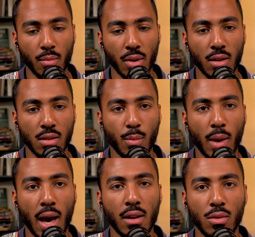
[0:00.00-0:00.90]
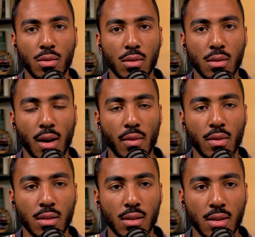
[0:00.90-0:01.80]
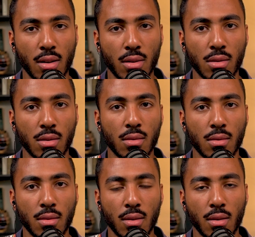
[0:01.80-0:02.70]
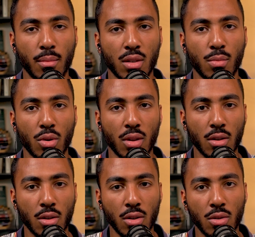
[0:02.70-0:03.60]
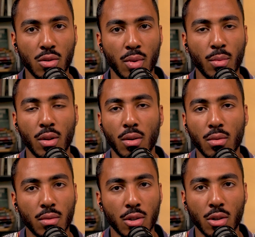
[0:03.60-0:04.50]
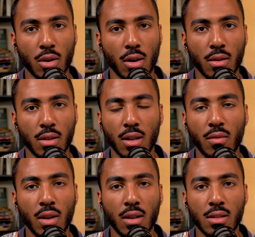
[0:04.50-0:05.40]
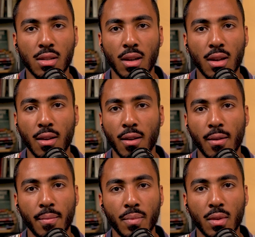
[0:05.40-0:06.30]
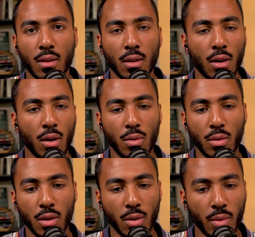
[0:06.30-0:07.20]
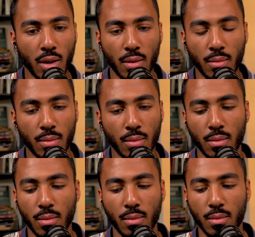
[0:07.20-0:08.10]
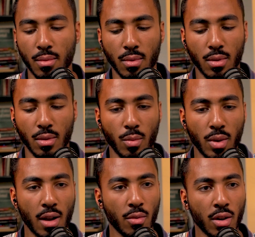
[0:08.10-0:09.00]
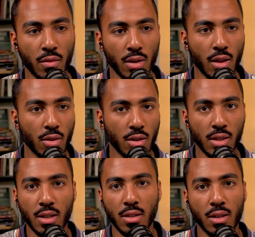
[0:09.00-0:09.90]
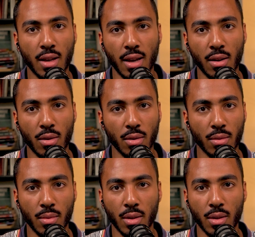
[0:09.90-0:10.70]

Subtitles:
because bad news obviously sells much more than good news. People don't turn on the TV to see, oh, we got rid of another disease today, or